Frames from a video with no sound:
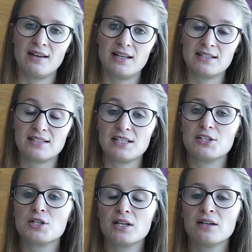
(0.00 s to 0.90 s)
And in
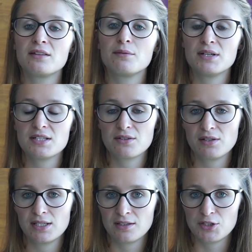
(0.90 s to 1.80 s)
Czech, the
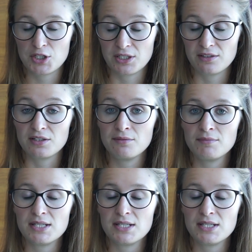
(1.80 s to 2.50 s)
masculine gender